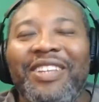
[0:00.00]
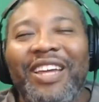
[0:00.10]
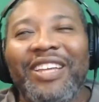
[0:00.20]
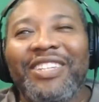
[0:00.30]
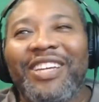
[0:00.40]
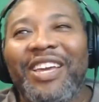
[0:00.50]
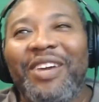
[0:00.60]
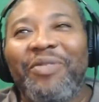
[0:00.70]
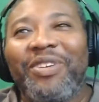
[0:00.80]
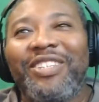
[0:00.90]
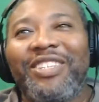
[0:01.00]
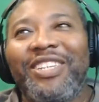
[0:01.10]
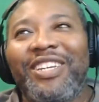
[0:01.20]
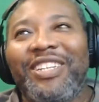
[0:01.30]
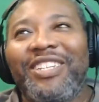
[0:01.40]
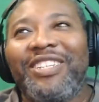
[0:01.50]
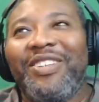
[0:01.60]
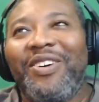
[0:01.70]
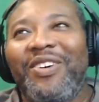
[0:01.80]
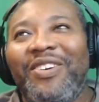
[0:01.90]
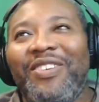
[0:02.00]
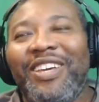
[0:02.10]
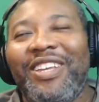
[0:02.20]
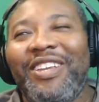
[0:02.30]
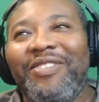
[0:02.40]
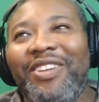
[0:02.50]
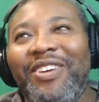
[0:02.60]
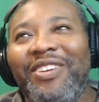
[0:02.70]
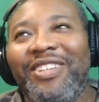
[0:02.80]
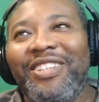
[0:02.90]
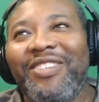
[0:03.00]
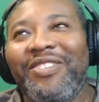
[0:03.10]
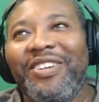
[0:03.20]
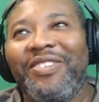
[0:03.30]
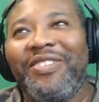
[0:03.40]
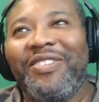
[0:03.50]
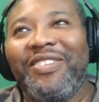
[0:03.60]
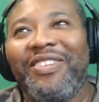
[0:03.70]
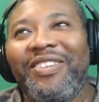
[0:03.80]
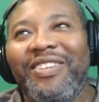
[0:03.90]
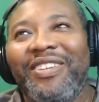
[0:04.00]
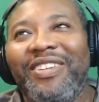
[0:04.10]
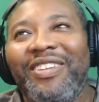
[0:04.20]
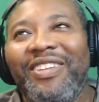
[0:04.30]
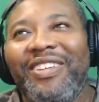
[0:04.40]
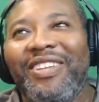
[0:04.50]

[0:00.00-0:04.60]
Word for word: a kid, we used to sing this song, thinking it was all oh, just so cute. I think I